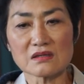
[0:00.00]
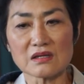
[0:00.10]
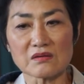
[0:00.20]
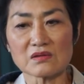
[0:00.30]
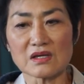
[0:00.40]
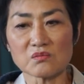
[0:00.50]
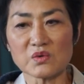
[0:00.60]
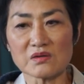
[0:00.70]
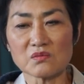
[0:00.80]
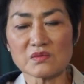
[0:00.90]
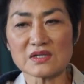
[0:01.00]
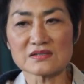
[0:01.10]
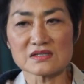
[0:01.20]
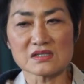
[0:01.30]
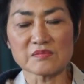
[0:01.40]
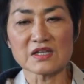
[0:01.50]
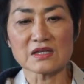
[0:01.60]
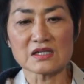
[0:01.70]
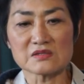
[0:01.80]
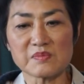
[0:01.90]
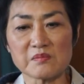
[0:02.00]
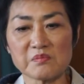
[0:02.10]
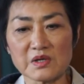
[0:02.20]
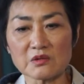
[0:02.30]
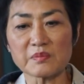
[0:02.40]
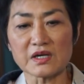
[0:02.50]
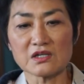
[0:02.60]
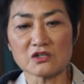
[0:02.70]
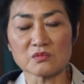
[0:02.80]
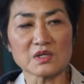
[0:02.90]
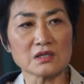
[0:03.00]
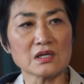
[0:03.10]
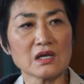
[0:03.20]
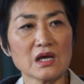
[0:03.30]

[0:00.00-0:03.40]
that, that we, this is something that has been built by human